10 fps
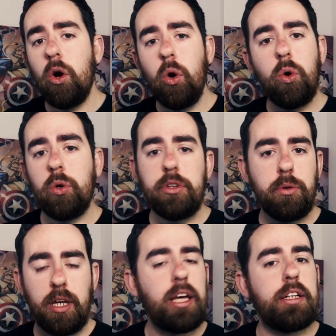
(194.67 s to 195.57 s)
or
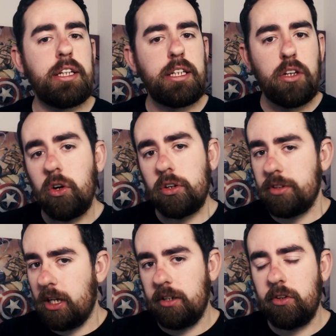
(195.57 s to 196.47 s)
you hear the
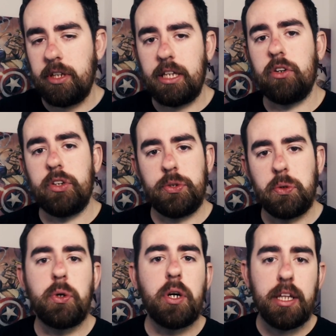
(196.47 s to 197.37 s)
locks unlocking on a
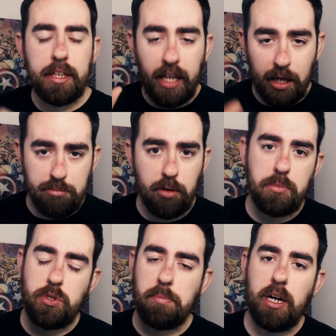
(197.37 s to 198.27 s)
door, and then that
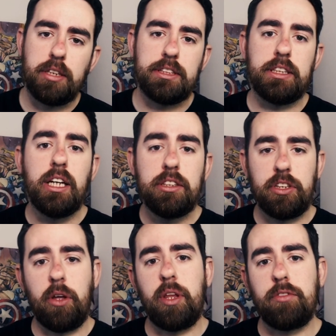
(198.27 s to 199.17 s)
prompts your party
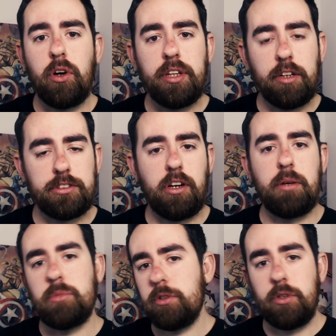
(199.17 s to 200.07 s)
to know they've got enough
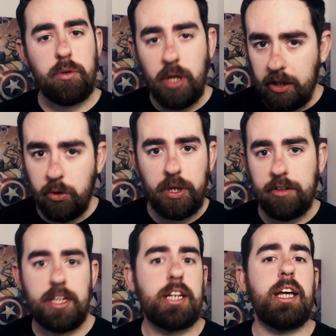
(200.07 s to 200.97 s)
time to do a
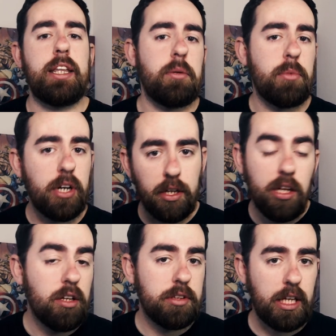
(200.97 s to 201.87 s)
quick thing, and they might
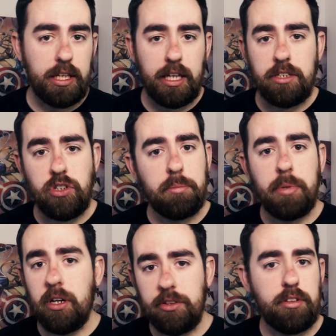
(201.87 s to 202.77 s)
take a charm
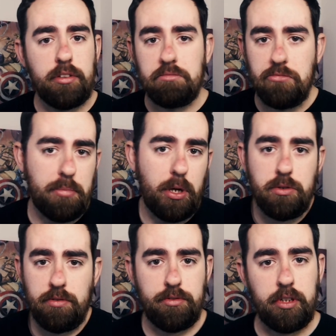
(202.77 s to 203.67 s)
person
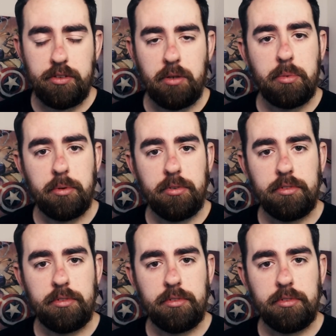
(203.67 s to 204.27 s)
potion, for example.